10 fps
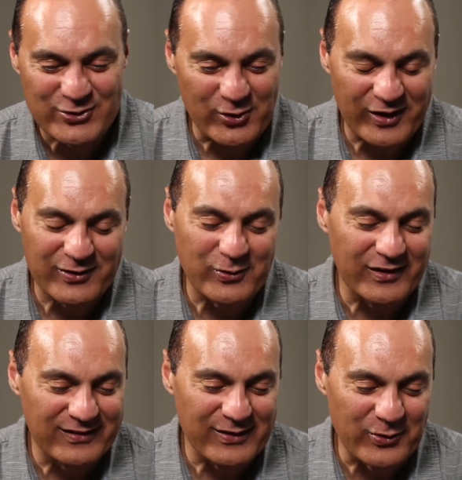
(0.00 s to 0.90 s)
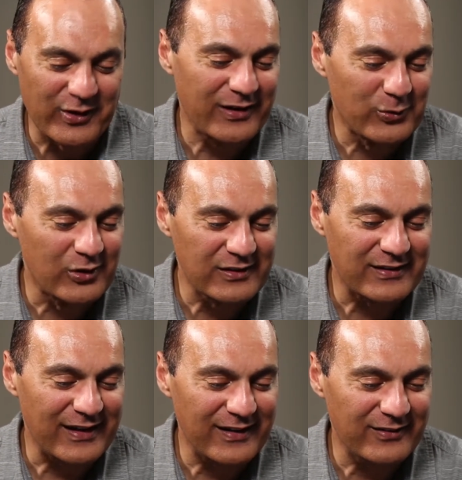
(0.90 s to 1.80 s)
join when they were at world
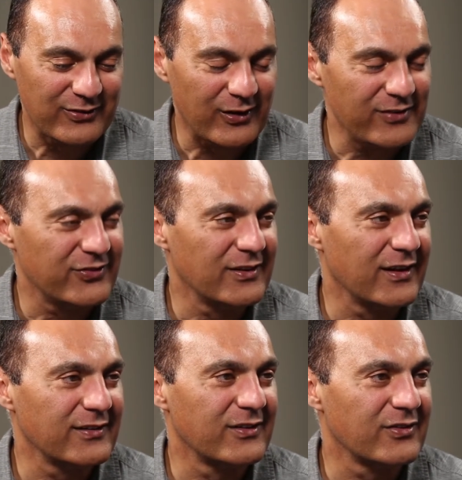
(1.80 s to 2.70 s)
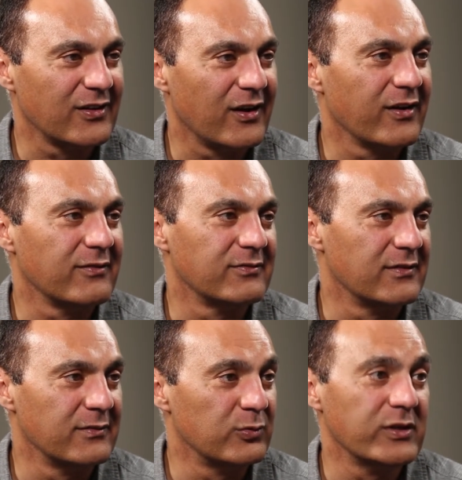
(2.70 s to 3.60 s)
class. So I feel like there's a lot of
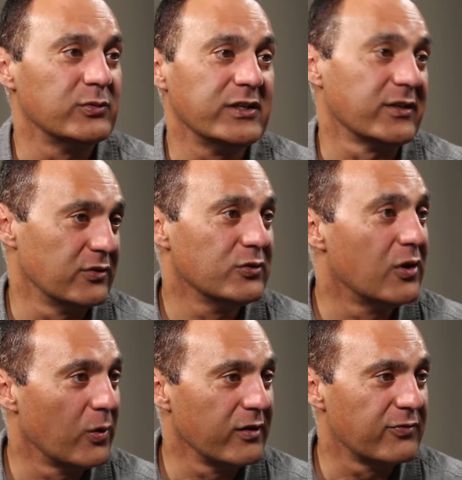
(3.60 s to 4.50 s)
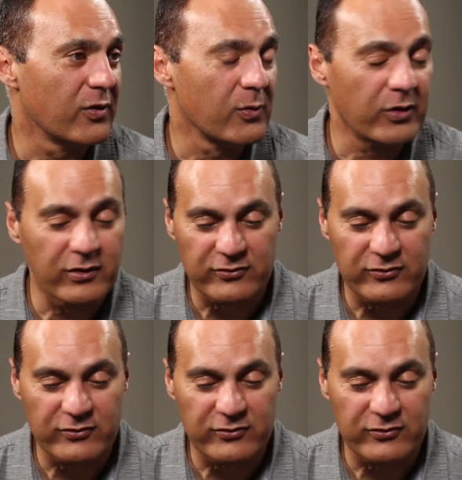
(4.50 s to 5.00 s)
we could do going forward.